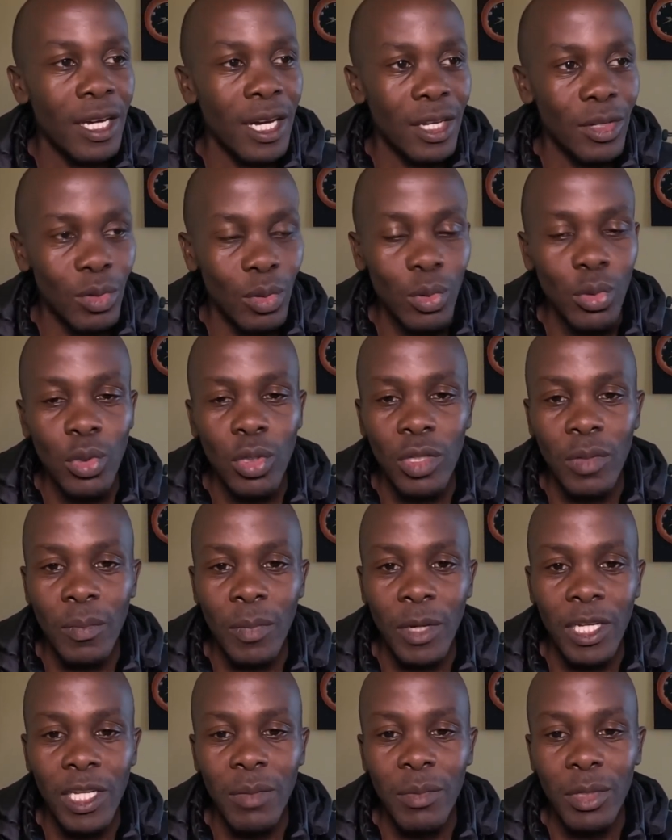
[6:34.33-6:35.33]
And also in
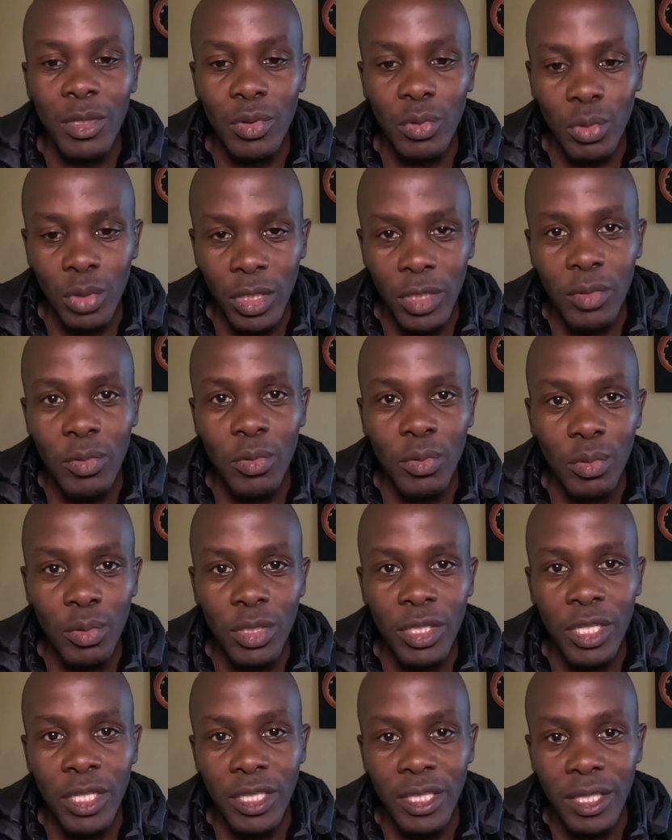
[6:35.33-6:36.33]
parliament, you need to do
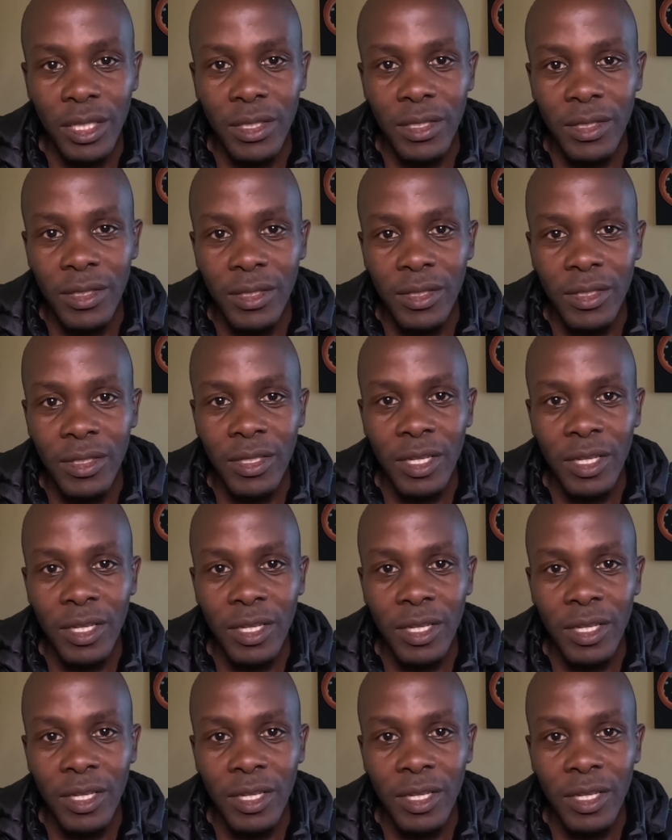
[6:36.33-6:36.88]
changes.